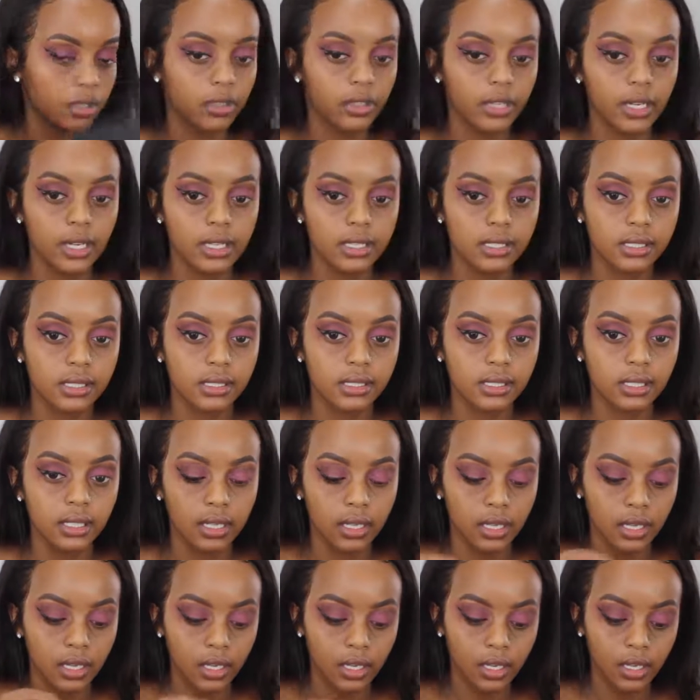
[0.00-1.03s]
oh yes,
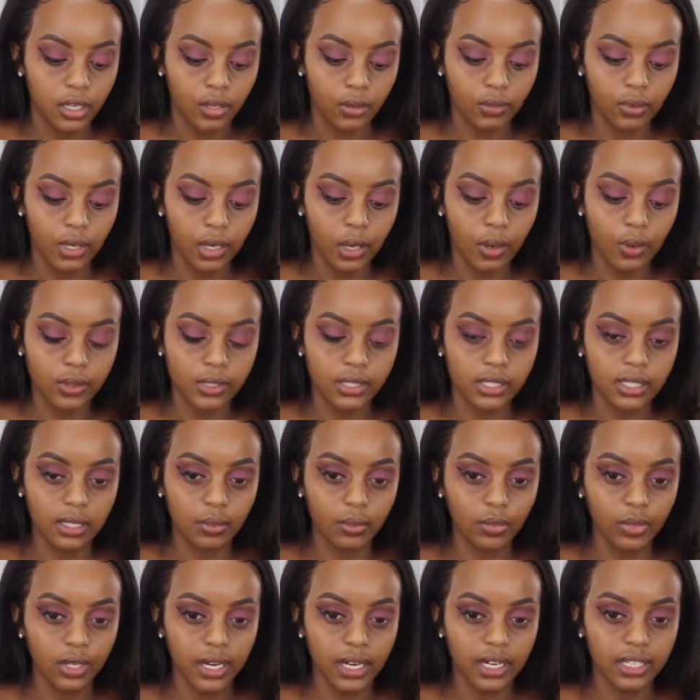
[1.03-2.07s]
we're going
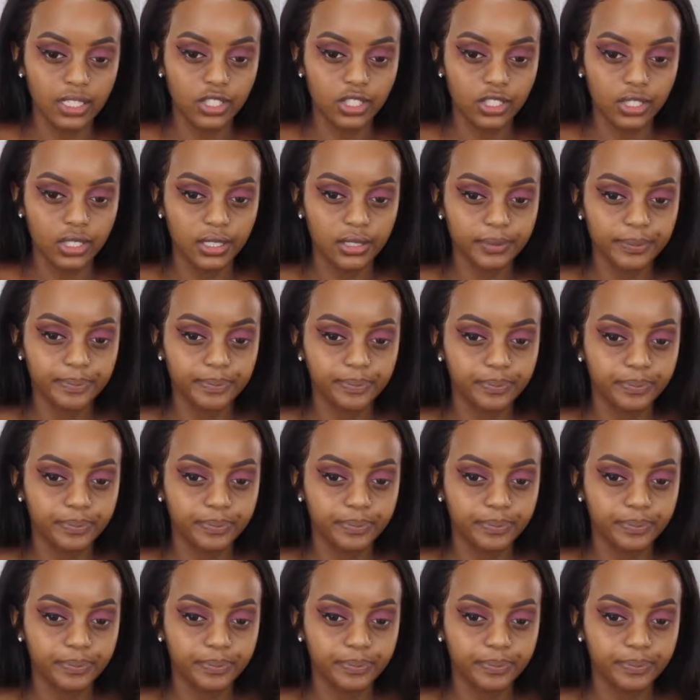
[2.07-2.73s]
somewhere actually.